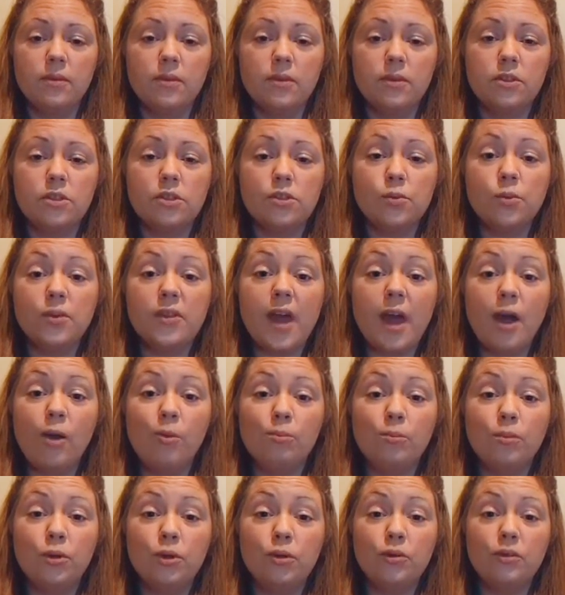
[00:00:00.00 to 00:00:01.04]
Just without
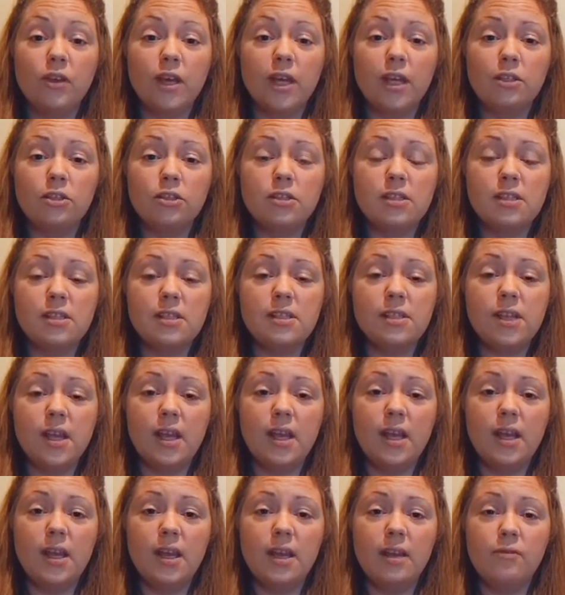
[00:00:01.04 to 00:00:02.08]
moving, just
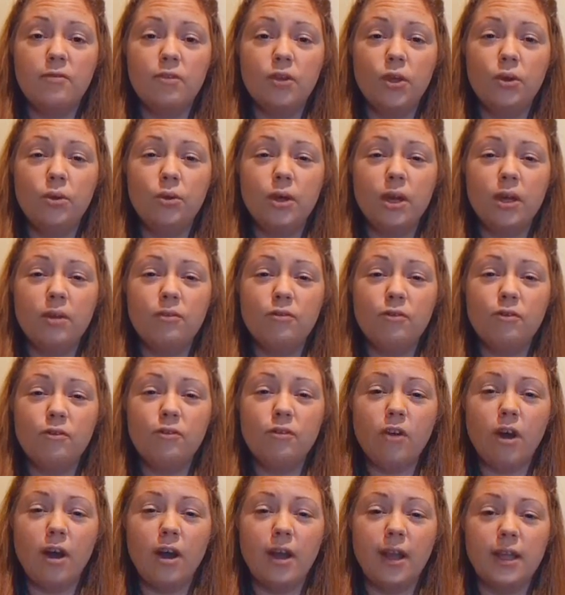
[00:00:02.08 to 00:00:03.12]
see if you can
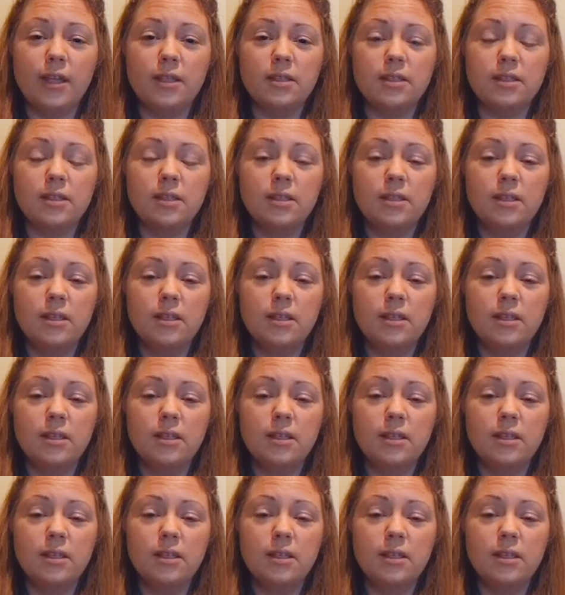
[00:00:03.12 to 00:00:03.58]
find